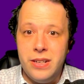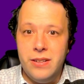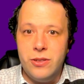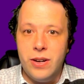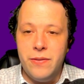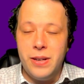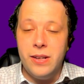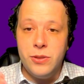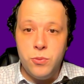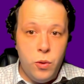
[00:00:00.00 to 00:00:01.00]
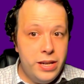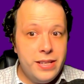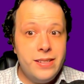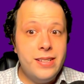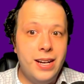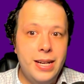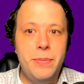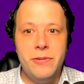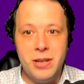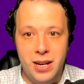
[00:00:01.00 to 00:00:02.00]
try to figure out is what type
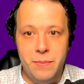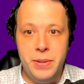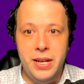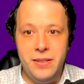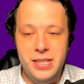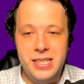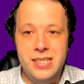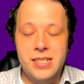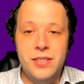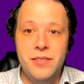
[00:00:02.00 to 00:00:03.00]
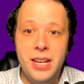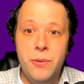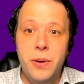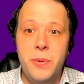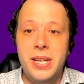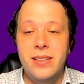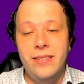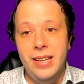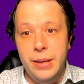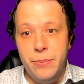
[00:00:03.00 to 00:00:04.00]
of compound is it? So that way we can
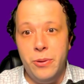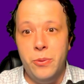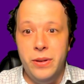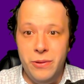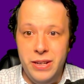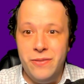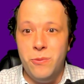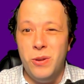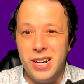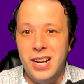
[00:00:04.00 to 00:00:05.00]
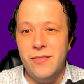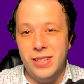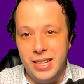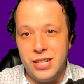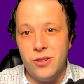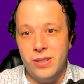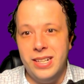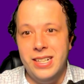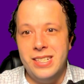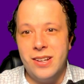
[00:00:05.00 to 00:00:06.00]
label if what kind of electrolyte
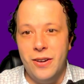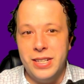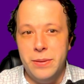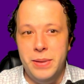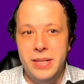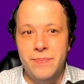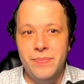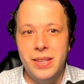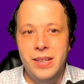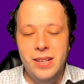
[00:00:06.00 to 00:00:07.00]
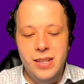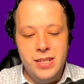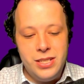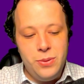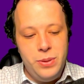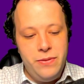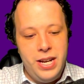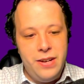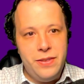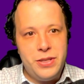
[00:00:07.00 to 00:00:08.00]
it's going to be. So if I
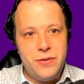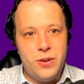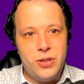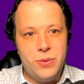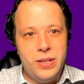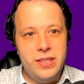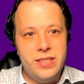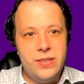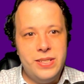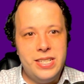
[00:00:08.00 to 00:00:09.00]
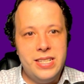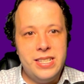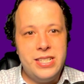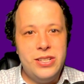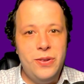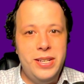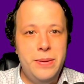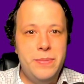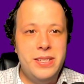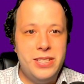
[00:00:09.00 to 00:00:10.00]
have this first one, so it says it's
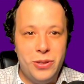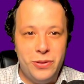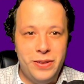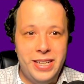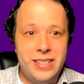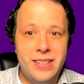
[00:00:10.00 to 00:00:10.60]
sodium sulfate.